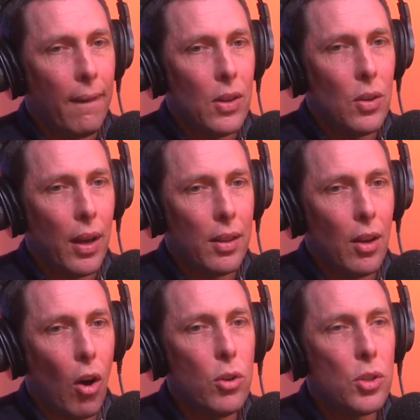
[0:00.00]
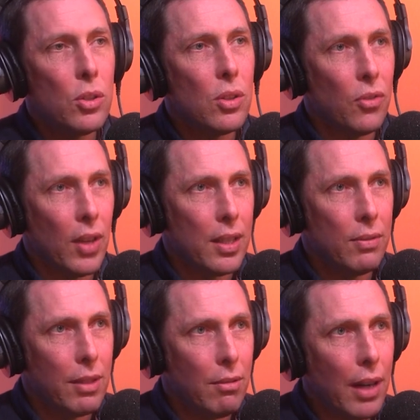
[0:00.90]
you, the oceans
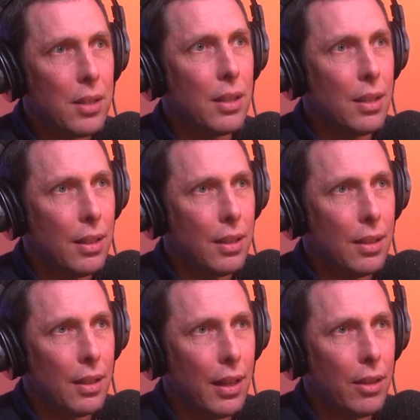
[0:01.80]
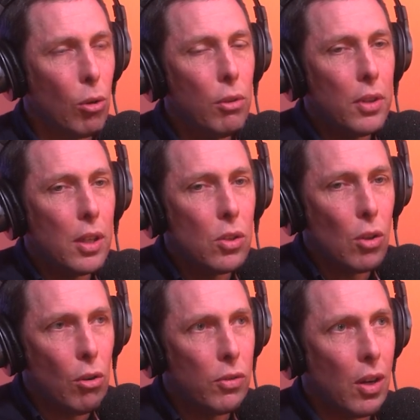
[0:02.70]
effectively rusted, and all of the
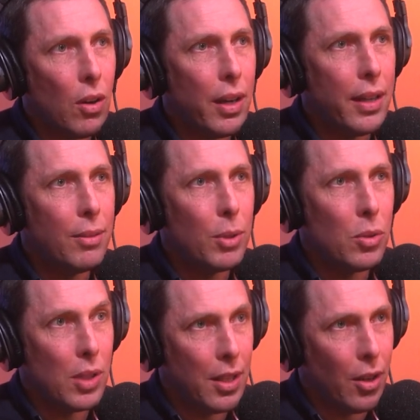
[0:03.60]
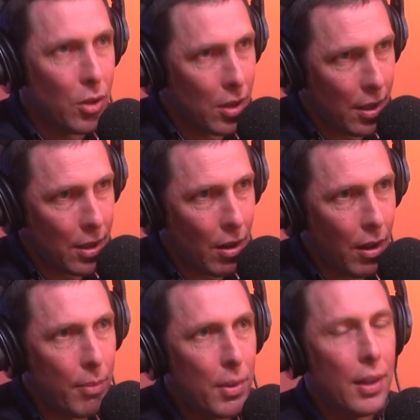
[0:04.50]
dissolved iron which was in the ocean at the
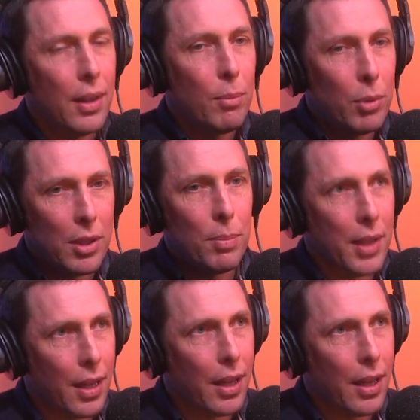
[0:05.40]
time precipitated